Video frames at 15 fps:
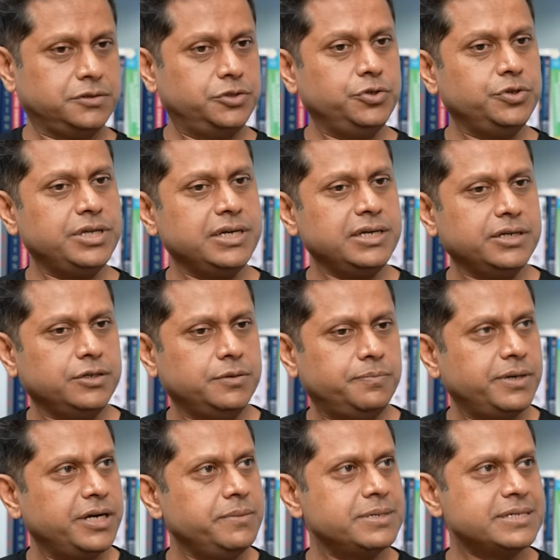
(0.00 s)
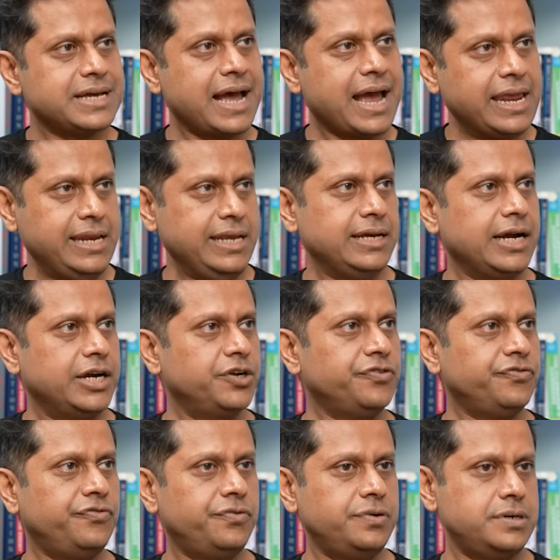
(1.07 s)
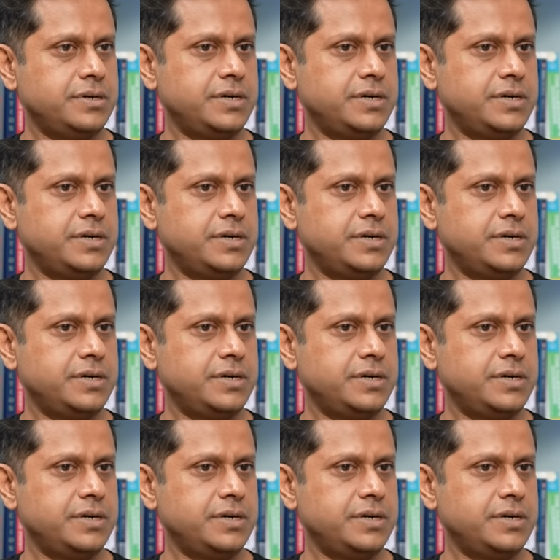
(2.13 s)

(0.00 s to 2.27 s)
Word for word: do you think you know pretty much any kind of